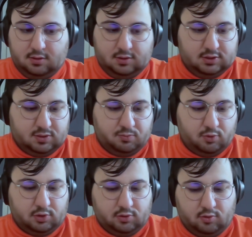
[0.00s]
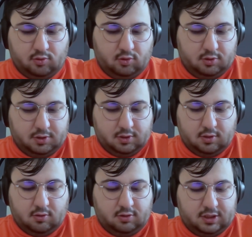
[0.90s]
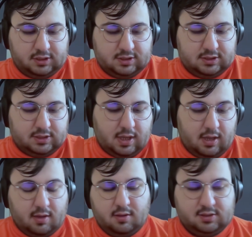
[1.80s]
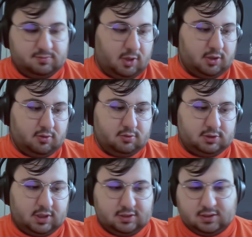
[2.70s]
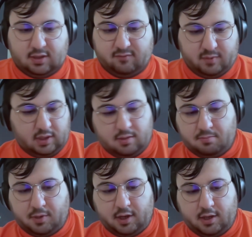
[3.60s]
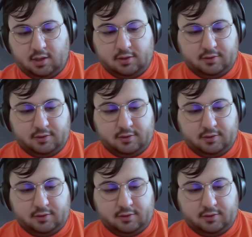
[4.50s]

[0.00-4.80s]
support all the existing smart contracts that have been compiled